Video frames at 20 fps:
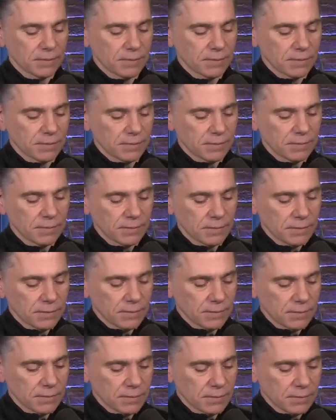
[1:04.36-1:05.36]

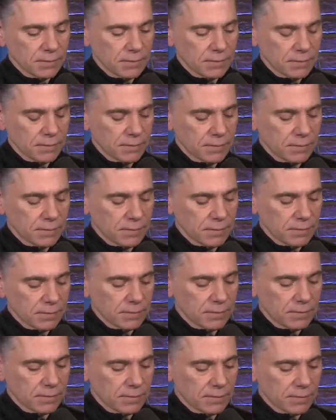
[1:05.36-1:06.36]

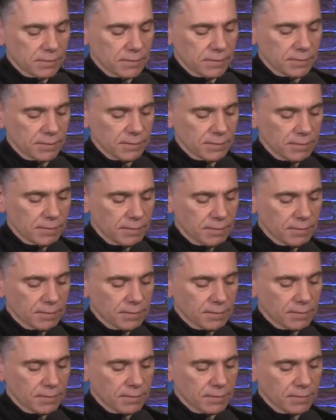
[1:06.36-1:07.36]

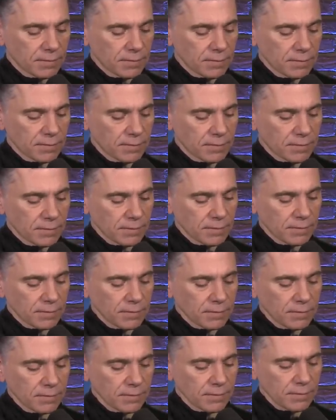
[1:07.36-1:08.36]

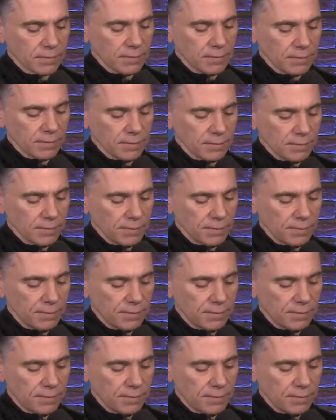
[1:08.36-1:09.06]
This person isn't speaking.